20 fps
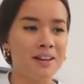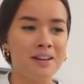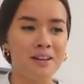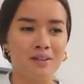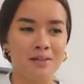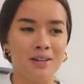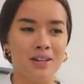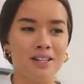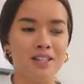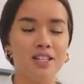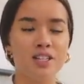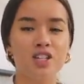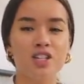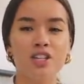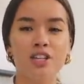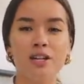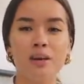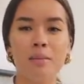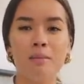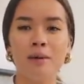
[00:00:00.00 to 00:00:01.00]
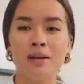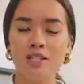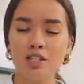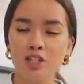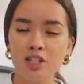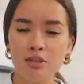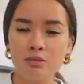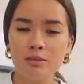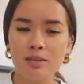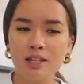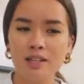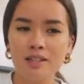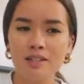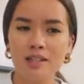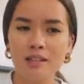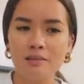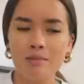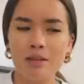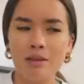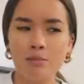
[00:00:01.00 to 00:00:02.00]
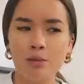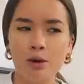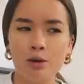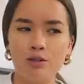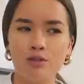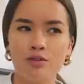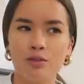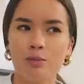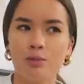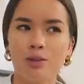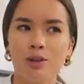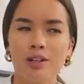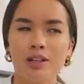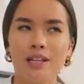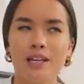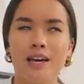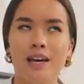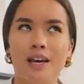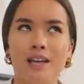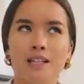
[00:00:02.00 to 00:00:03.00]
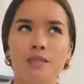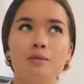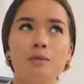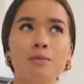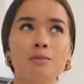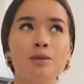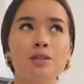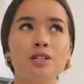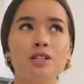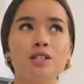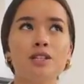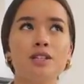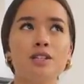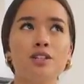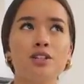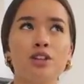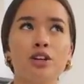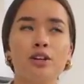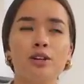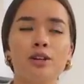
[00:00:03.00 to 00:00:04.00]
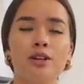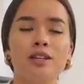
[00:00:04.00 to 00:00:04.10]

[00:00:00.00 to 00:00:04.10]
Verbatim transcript: Anyways, she messaged me and sent me a post from one of the cast members and shit